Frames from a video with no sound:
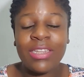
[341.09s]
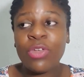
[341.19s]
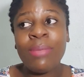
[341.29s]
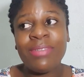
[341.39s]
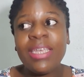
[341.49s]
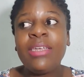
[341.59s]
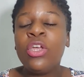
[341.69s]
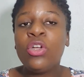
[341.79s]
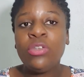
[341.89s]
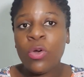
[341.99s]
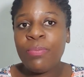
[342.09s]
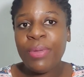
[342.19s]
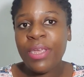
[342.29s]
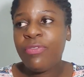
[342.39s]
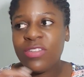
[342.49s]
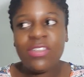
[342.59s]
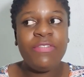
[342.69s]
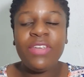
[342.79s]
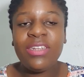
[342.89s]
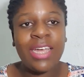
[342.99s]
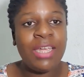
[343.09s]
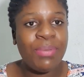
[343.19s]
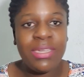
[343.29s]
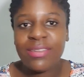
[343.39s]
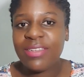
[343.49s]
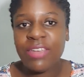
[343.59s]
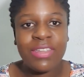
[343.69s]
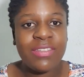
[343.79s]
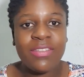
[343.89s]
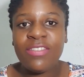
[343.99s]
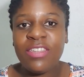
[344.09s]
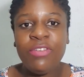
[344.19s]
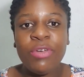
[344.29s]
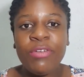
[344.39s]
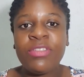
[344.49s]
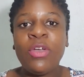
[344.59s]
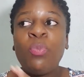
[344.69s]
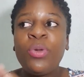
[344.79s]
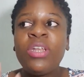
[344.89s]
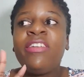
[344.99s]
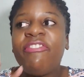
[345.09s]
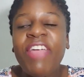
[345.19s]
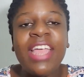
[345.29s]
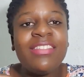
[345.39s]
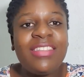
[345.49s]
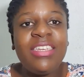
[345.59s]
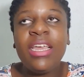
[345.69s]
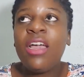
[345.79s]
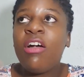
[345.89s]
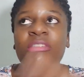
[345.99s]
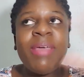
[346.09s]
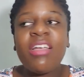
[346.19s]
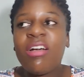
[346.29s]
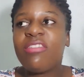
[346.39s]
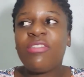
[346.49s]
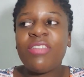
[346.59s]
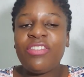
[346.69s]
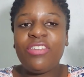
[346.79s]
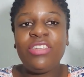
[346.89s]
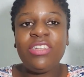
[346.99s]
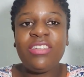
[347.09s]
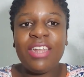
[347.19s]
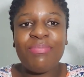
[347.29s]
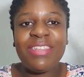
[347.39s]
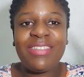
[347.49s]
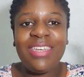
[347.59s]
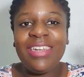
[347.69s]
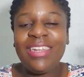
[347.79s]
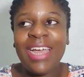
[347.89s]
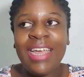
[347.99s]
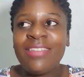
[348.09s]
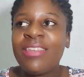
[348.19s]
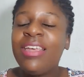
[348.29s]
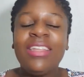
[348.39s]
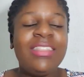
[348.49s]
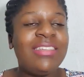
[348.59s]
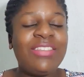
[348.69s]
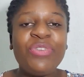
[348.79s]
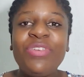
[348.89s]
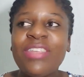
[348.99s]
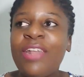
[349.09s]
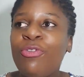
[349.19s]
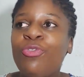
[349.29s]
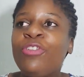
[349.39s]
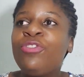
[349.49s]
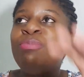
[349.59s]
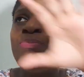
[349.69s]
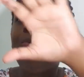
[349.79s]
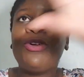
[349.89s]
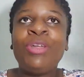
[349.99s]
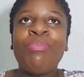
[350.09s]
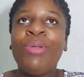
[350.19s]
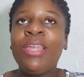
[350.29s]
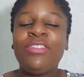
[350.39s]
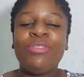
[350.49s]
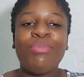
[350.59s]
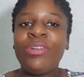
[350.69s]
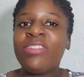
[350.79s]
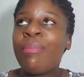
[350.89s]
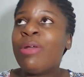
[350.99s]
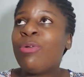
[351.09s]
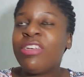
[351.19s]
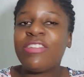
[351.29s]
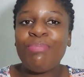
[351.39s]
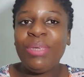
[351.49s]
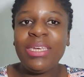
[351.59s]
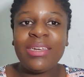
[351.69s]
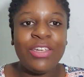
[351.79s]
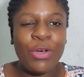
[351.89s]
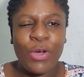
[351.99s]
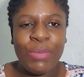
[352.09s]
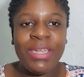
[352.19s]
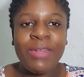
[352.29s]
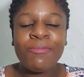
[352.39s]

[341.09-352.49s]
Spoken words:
That's why I'm saying don't pay for CV typing services, CV whatever, because they'll put it in fancy, oh my God, so that it can be seen. Guys, the CVs are not going to be put on a bulletin board and someone will just pick, you know what I mean?